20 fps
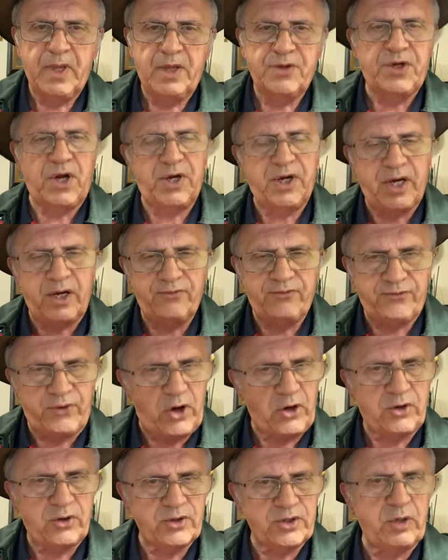So you can
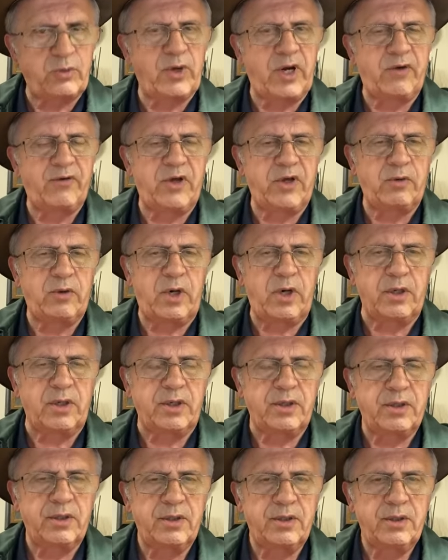focus on whatever you
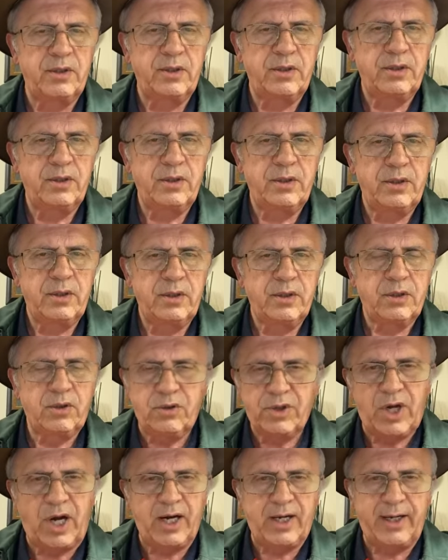want.
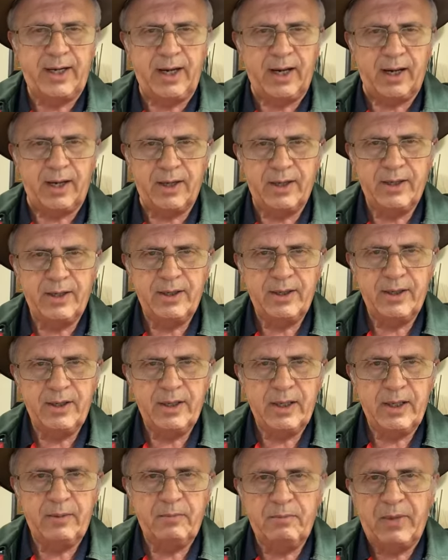Good idea.
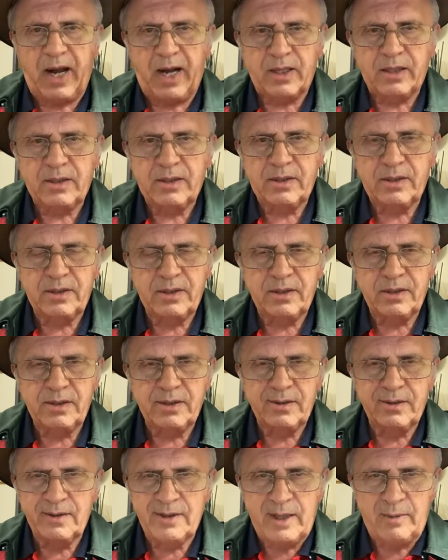But
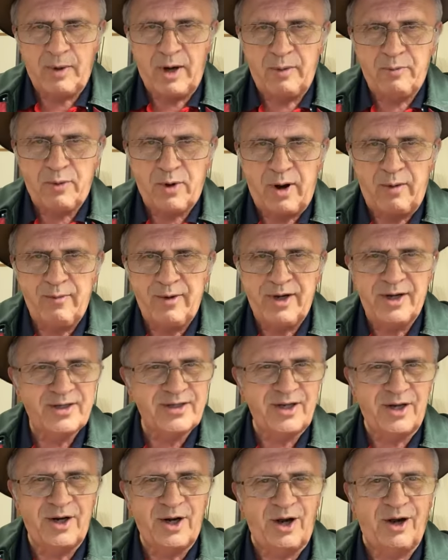my Prime
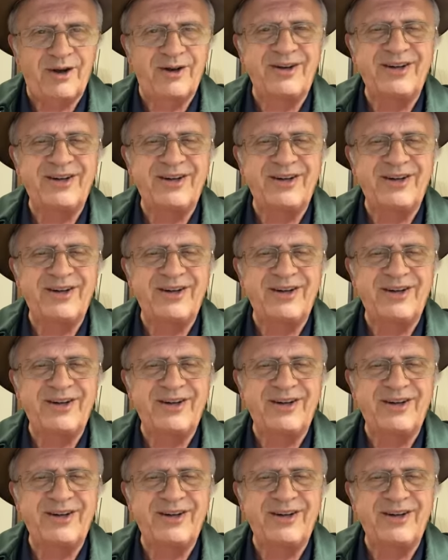Minister, no.